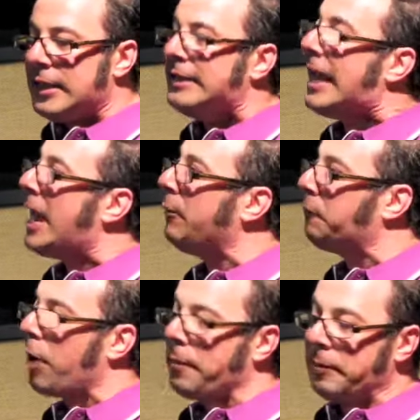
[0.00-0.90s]
Dad was
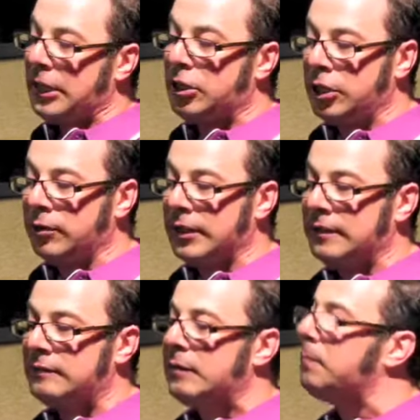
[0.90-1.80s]
probably
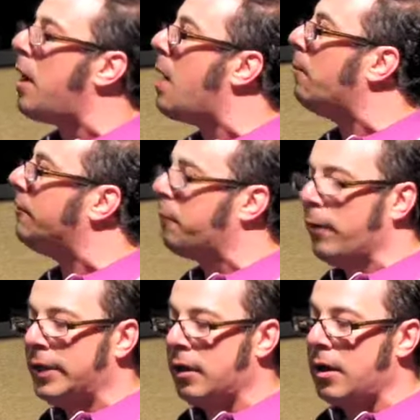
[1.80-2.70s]
clueless, Mom was
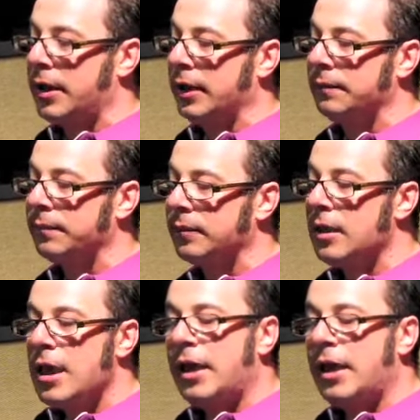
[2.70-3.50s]
boycotting.